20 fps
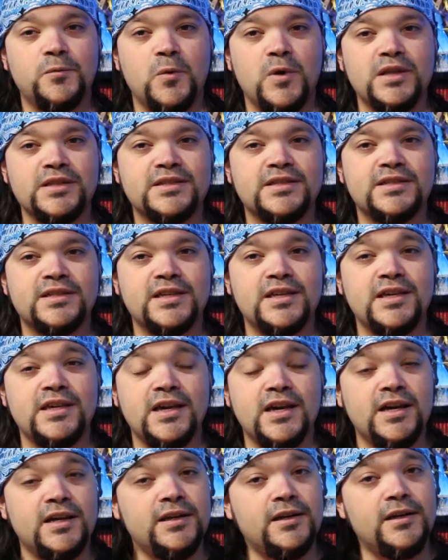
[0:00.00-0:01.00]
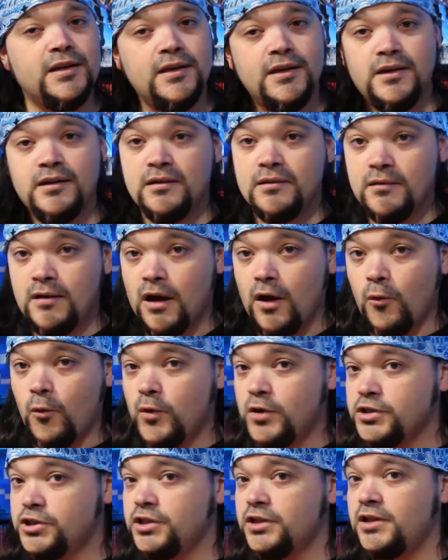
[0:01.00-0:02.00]
once again.
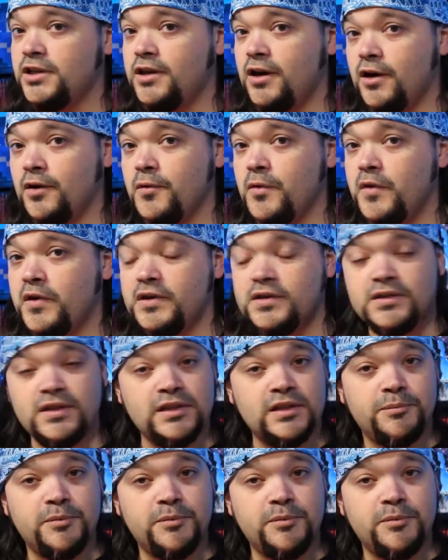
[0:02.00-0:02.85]
Originally owned this on the